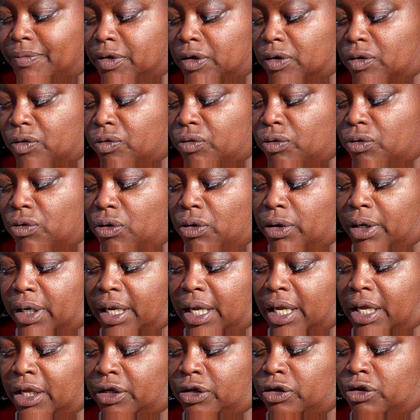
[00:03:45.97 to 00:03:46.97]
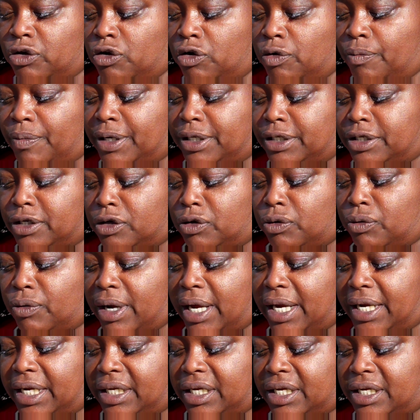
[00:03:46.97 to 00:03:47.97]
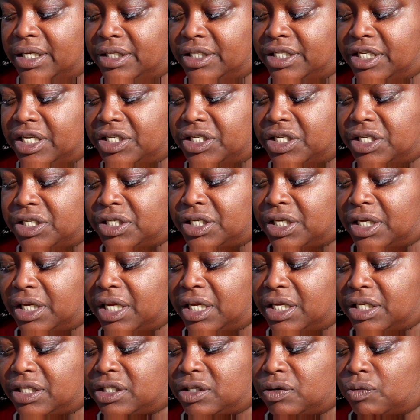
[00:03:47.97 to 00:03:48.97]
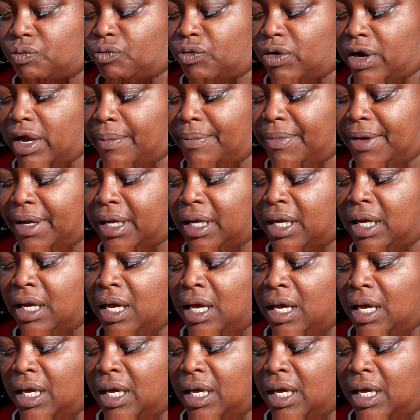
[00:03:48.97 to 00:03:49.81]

the cruel and inhuman degrading conditions against the women,